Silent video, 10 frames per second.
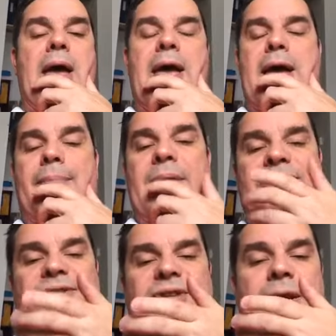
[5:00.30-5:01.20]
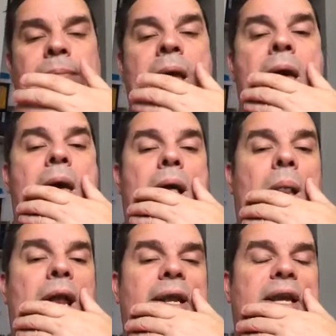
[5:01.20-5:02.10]
and as I said,
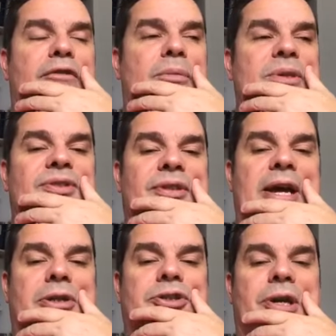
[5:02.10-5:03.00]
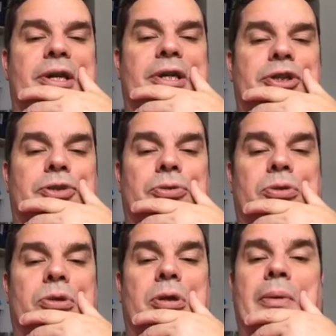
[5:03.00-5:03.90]
a lot of governments are now trying to
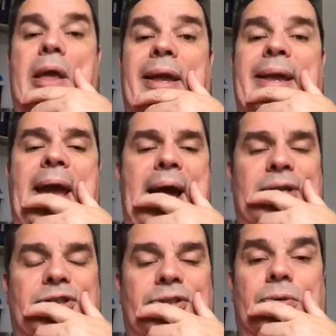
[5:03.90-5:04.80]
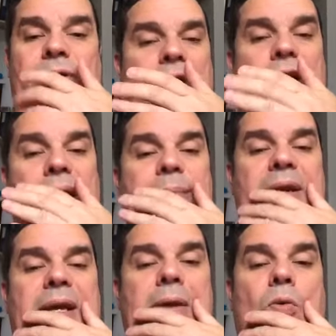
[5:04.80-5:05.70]
control cash or, or
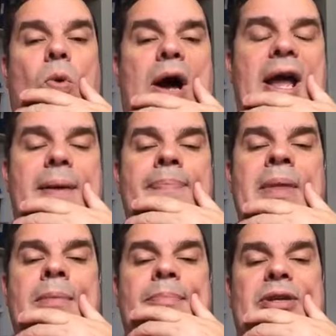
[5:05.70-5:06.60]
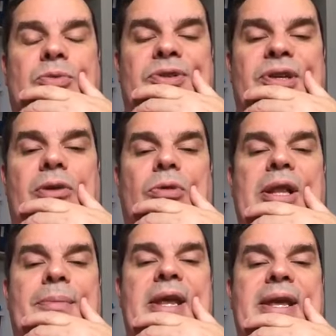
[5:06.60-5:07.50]
eliminate it. Why? Because once they
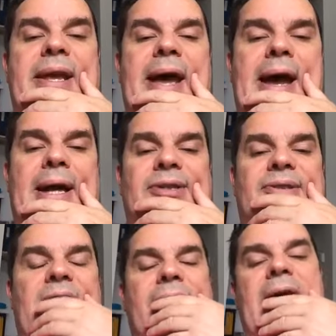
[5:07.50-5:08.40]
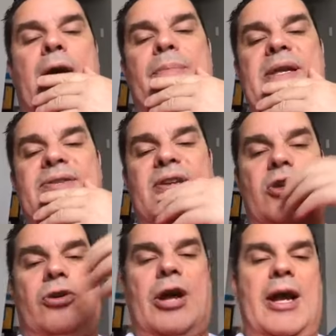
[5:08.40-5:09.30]
eliminate cash, that now means that
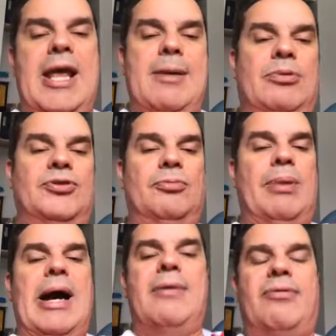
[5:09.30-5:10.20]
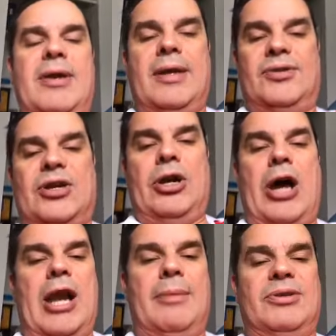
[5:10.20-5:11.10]
you're not able to buy things
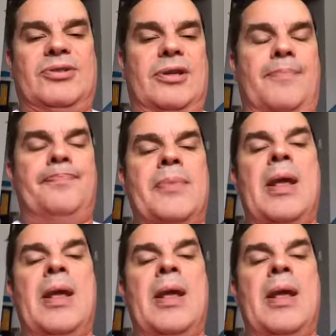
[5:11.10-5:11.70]
anonymously.